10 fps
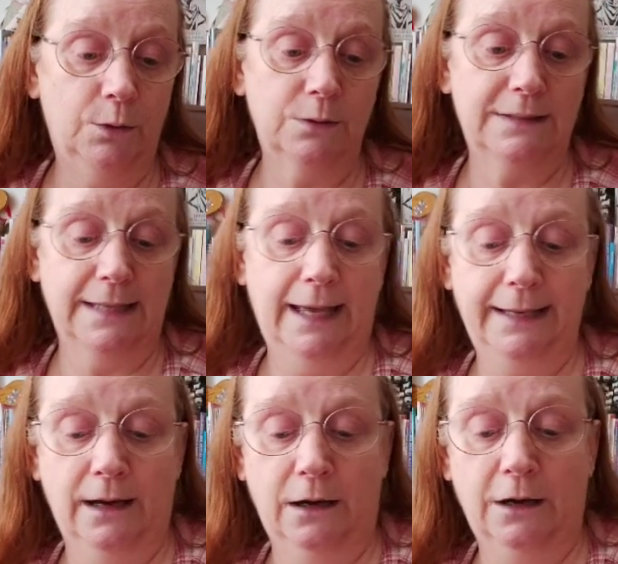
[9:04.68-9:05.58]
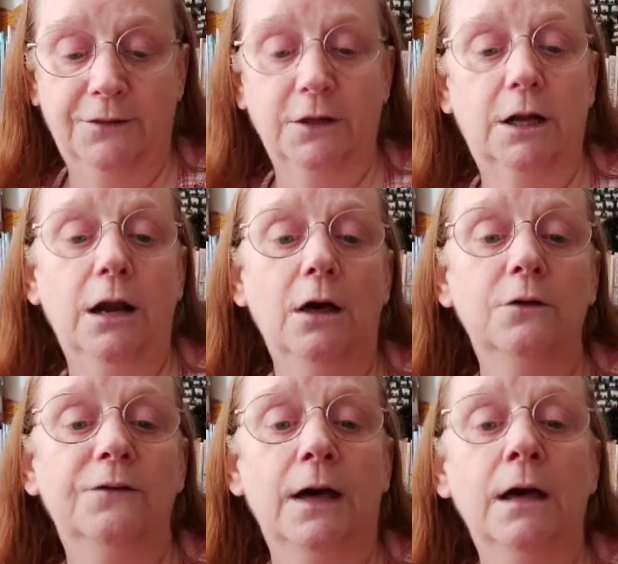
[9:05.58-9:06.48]
I will say, are the
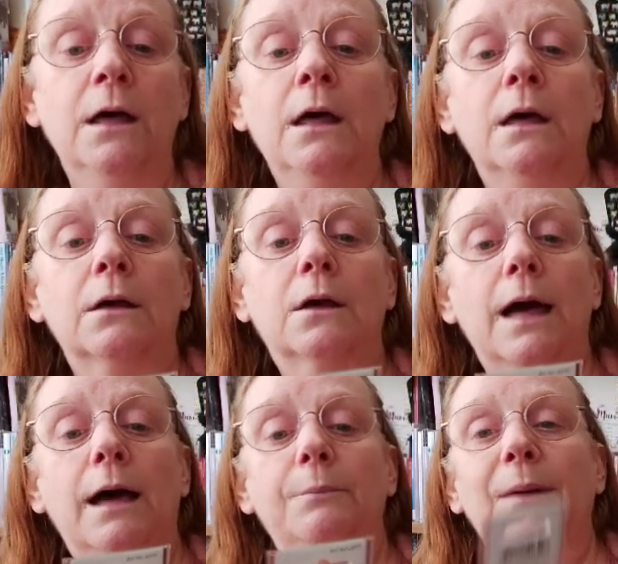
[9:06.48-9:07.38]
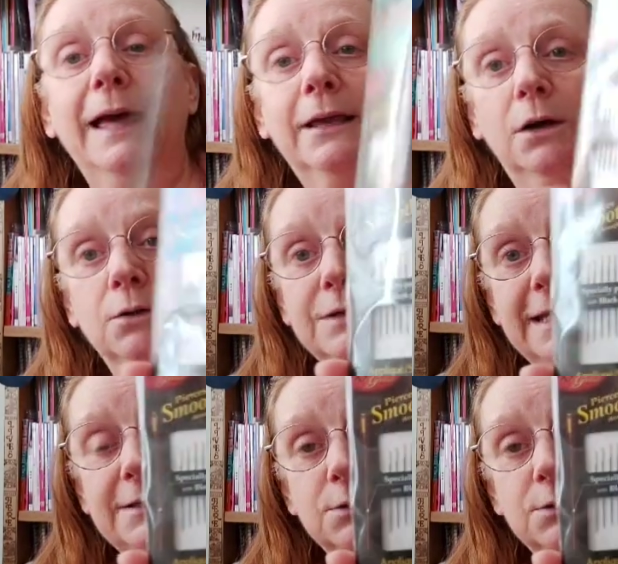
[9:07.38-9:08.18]
Clover black gold